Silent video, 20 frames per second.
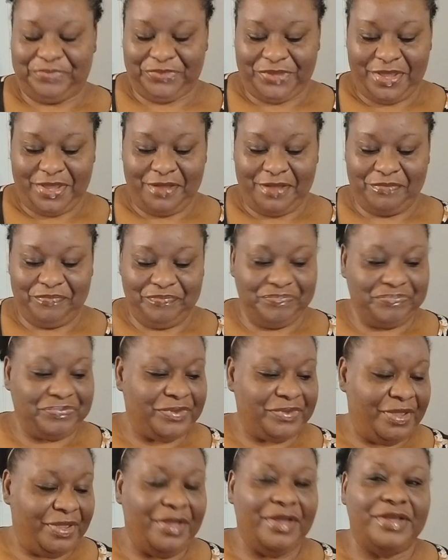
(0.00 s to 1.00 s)
Okay,
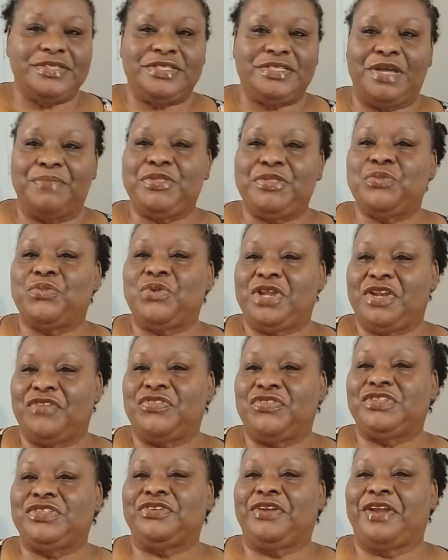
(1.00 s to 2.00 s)
something
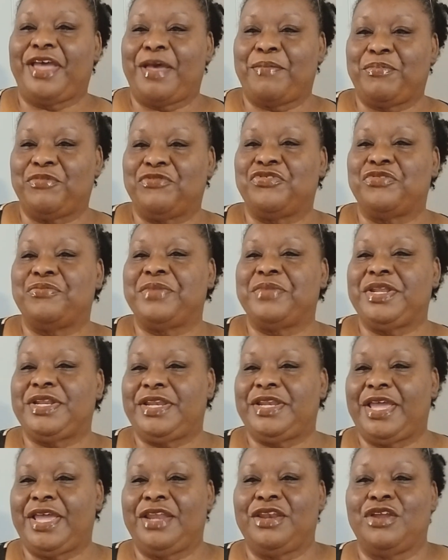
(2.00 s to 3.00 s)
wonderful is going to happen for me
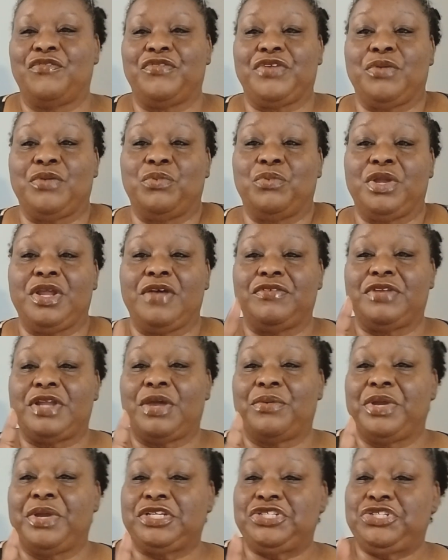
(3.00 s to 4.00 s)
today, and don't forget, whatever
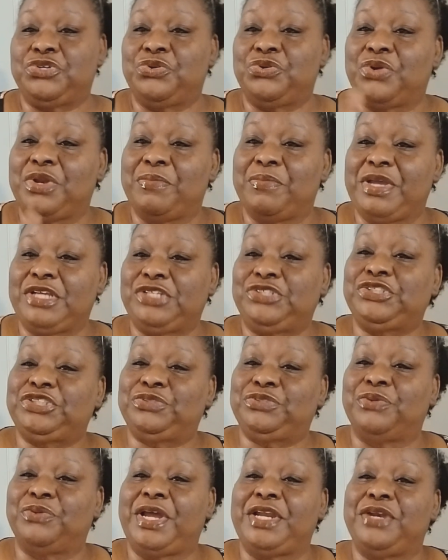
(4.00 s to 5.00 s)
direction you're going in, make sure
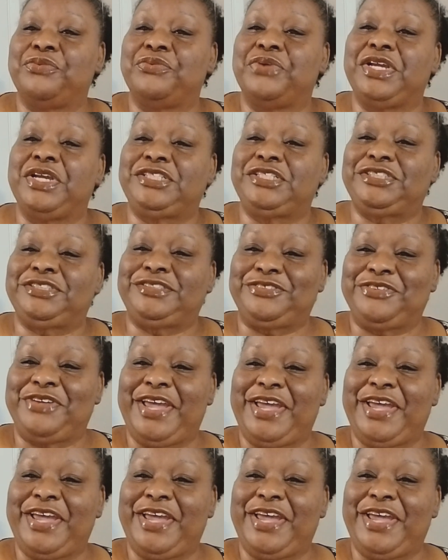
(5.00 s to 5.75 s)
it's the right direction.